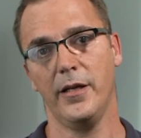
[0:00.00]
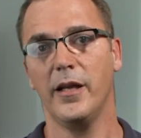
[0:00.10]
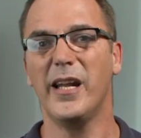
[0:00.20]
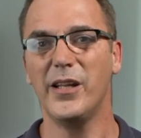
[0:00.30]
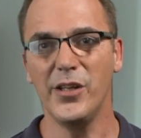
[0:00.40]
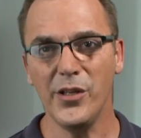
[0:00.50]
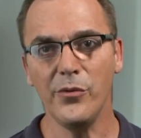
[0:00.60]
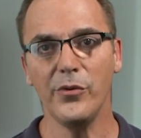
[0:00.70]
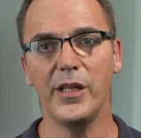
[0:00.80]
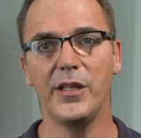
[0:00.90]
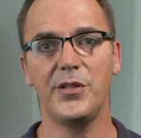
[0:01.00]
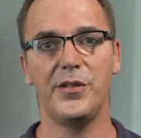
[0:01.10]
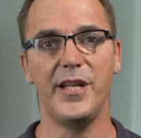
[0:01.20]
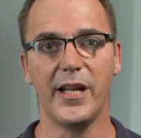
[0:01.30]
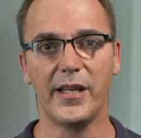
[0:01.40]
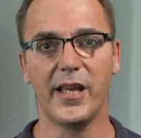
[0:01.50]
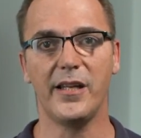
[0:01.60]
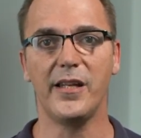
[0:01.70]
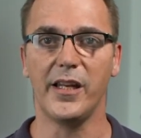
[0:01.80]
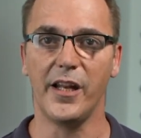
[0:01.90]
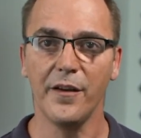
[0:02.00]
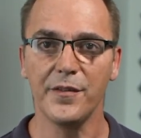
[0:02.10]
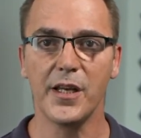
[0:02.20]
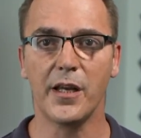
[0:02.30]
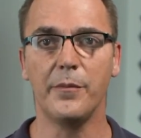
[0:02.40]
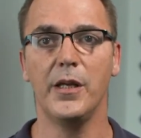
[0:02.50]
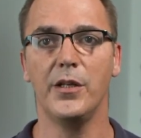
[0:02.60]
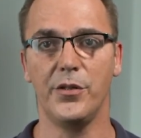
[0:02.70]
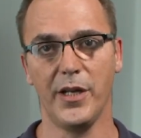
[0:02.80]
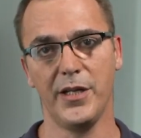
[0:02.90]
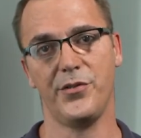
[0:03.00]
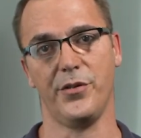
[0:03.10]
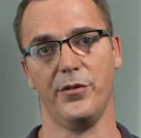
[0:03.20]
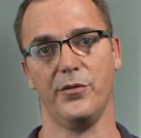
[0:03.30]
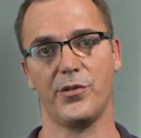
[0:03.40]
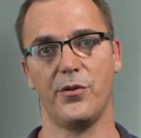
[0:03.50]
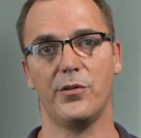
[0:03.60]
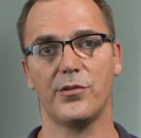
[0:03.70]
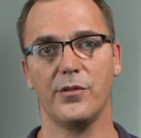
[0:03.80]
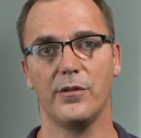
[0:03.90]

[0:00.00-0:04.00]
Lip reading: And you need to dedicate enough time to answer those calls.